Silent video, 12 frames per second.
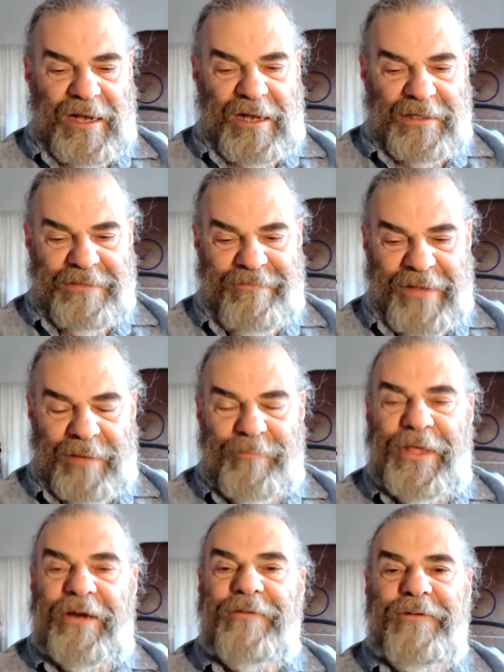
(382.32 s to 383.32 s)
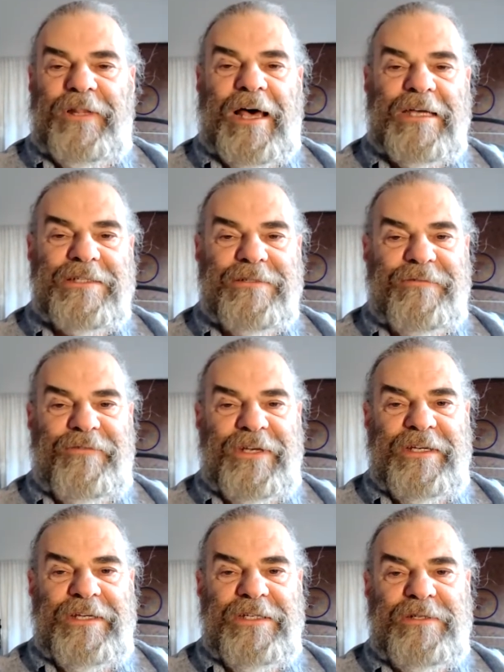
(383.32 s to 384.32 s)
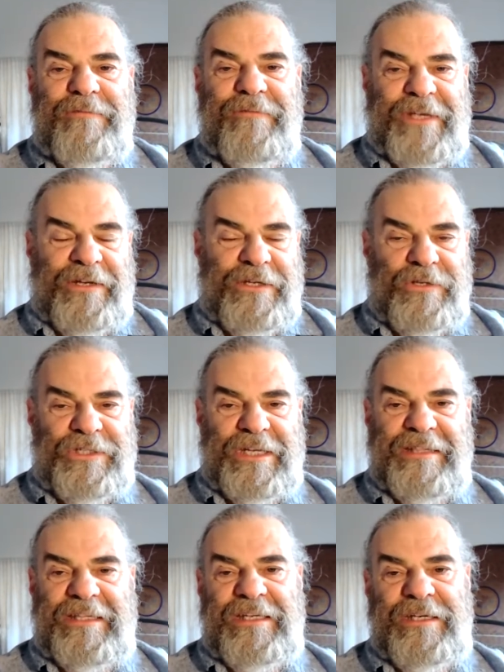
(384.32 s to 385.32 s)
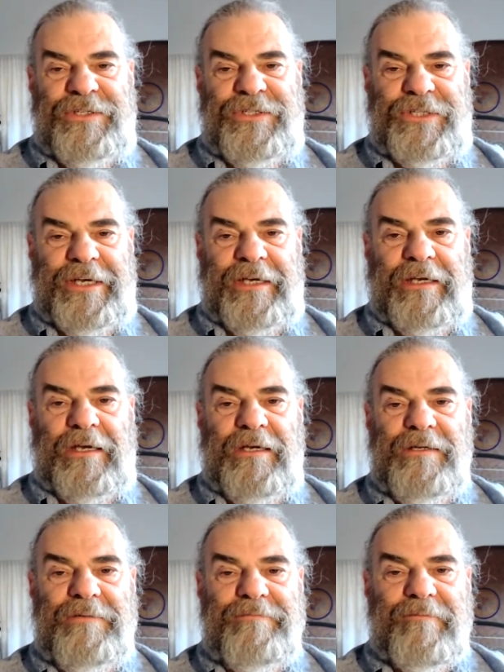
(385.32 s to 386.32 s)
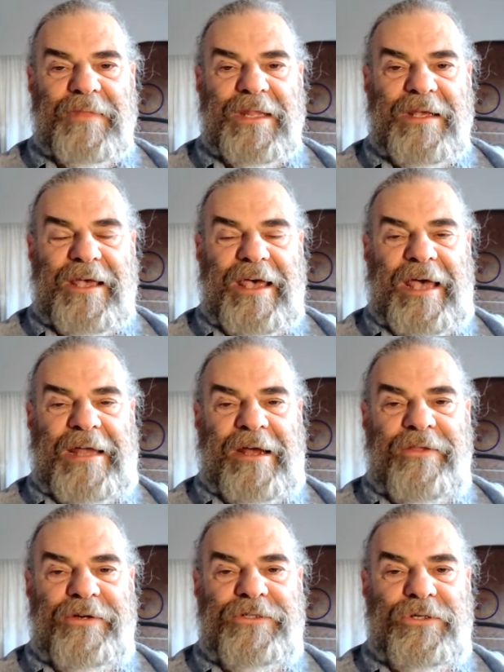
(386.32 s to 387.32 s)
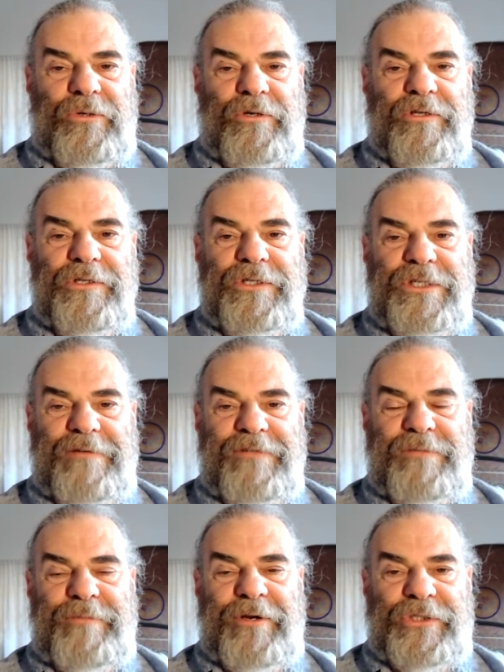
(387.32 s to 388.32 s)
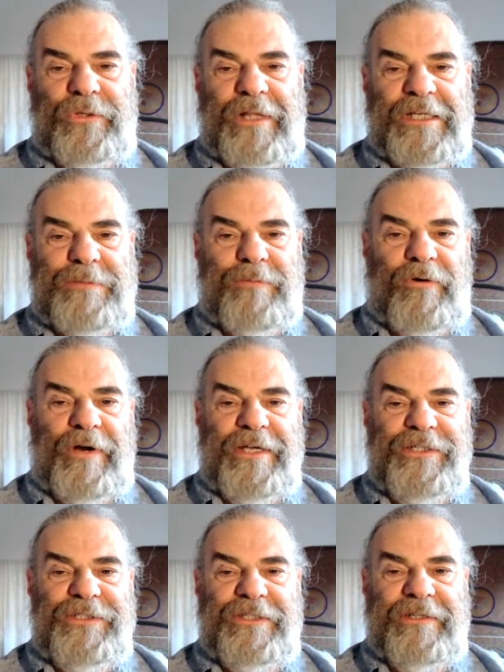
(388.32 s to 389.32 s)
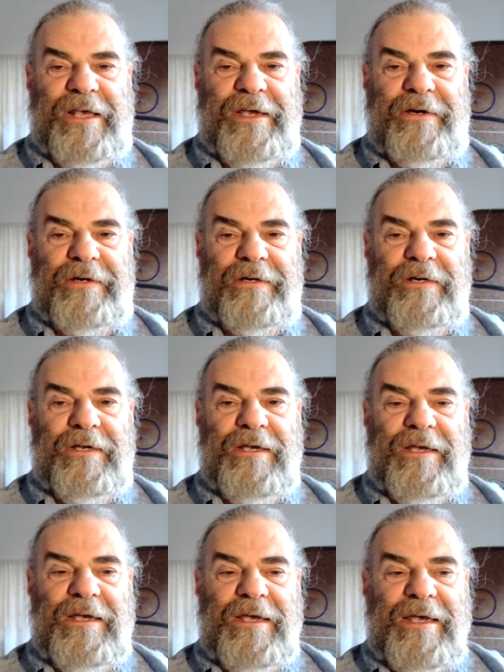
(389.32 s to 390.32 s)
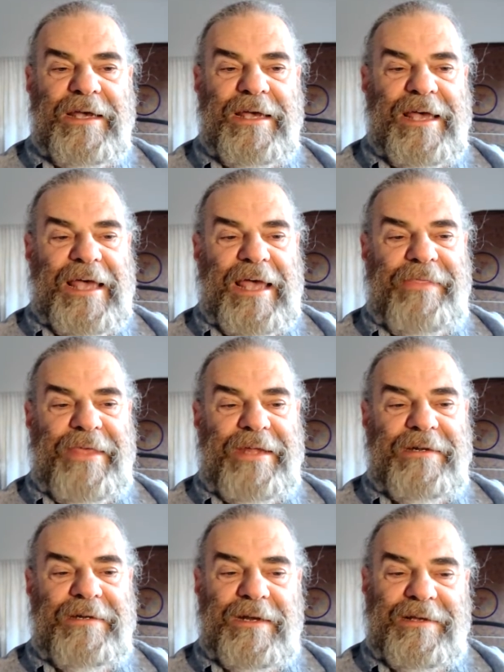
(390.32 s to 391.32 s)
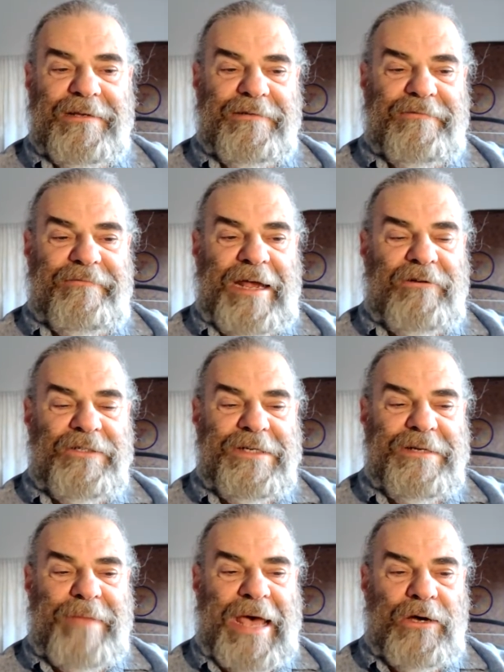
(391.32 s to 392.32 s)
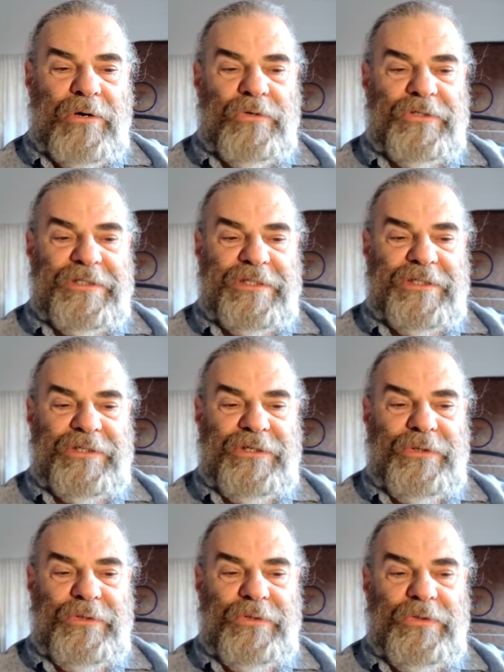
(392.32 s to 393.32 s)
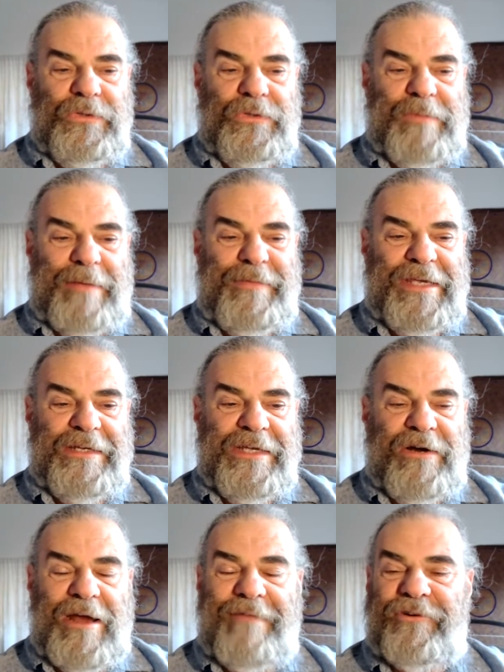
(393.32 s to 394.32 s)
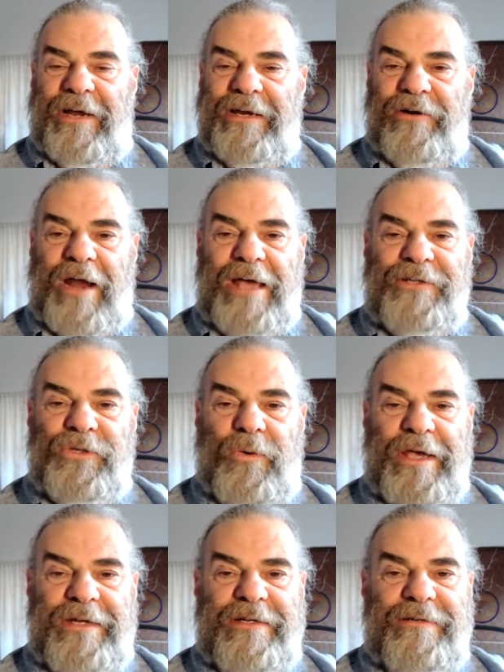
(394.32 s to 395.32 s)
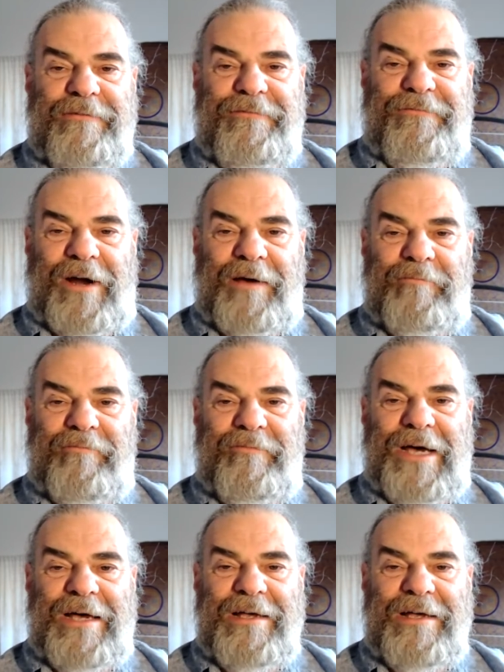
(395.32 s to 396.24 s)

developed their philosophies via using the I Ching and other tools of spiritual exploration there. And then round about maybe a year after I graduated from